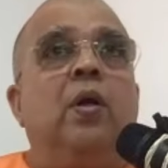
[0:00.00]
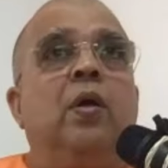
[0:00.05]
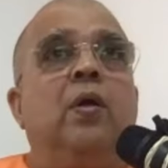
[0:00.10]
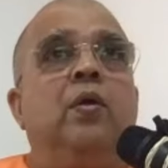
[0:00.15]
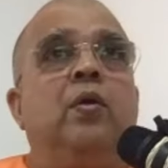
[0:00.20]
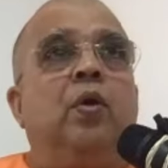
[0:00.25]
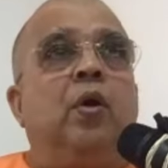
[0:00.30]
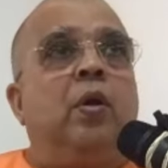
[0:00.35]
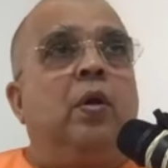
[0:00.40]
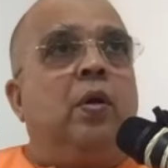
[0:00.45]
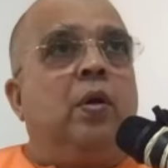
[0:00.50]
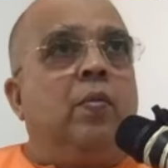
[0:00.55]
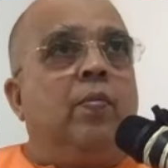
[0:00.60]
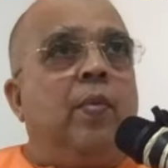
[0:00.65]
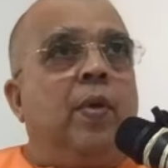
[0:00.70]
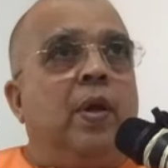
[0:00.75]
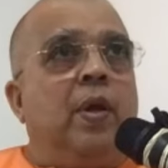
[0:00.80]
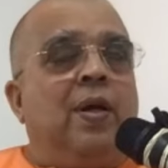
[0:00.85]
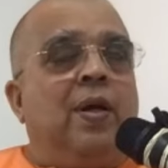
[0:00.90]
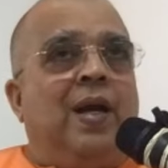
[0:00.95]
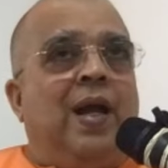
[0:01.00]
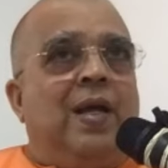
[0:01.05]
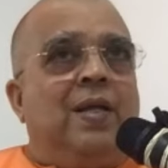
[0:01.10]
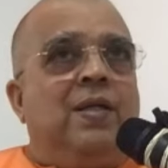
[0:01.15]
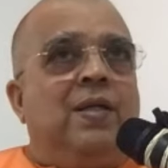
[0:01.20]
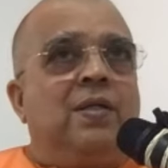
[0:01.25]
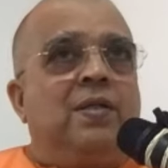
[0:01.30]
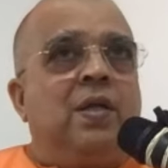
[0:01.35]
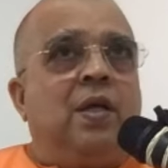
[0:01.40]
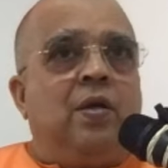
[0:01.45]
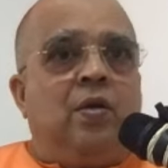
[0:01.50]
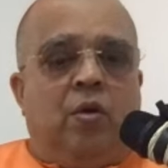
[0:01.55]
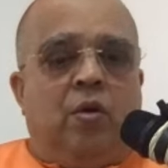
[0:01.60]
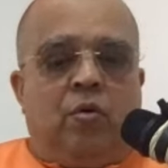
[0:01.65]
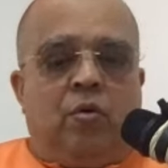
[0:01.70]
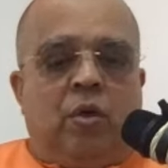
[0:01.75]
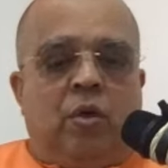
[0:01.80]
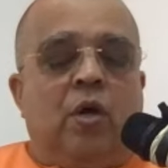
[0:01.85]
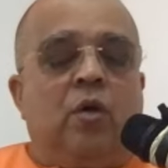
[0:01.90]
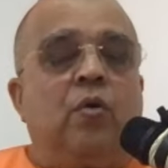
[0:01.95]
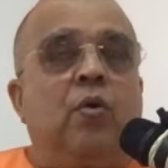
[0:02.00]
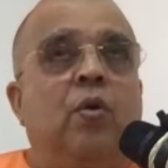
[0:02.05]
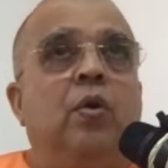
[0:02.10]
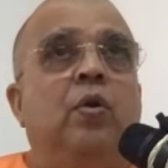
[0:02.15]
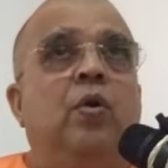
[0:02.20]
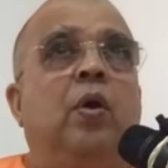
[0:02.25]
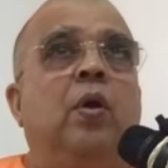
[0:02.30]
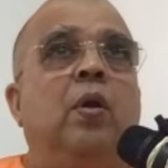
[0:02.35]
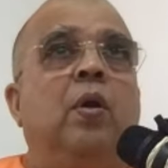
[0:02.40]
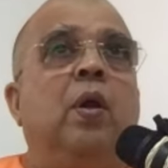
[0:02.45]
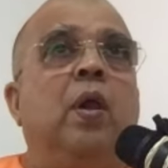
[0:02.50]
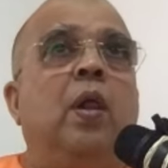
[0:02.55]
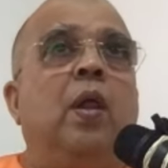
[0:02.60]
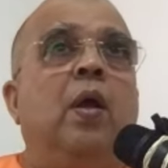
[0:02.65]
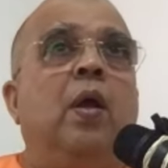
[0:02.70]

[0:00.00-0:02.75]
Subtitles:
your digestion, you have to control your